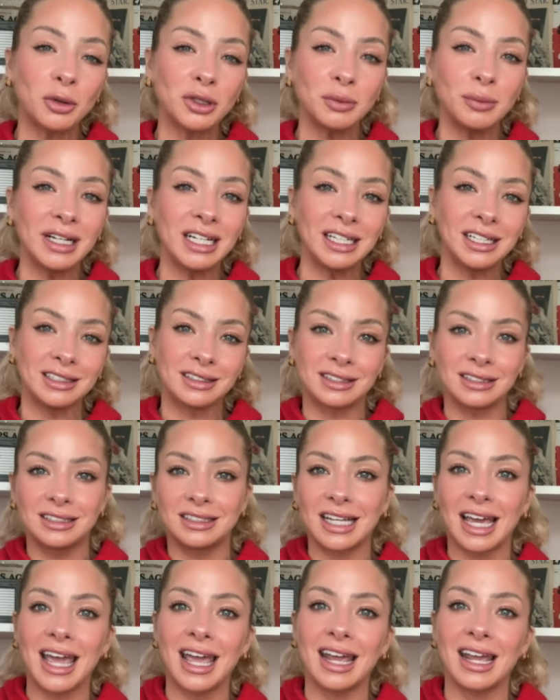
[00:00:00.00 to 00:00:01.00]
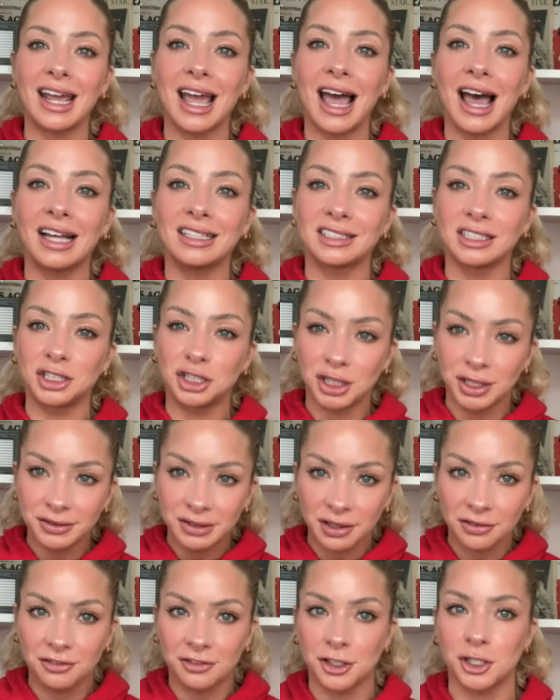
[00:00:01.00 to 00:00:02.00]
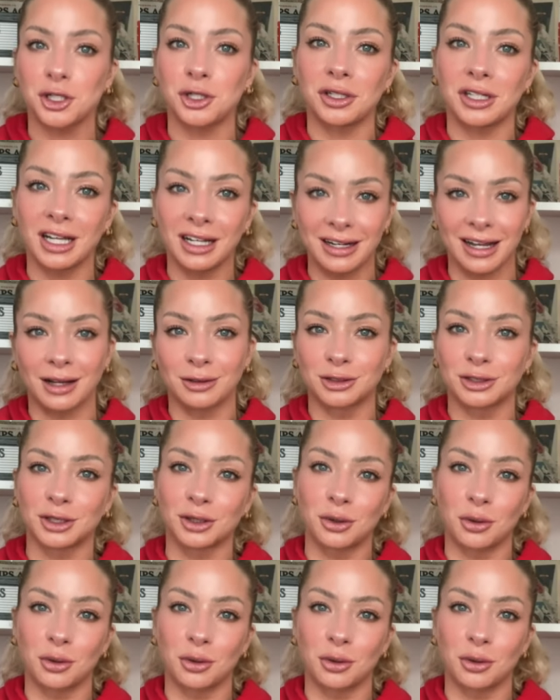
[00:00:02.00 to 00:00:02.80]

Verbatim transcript: with media today as the Chiefs officially announced the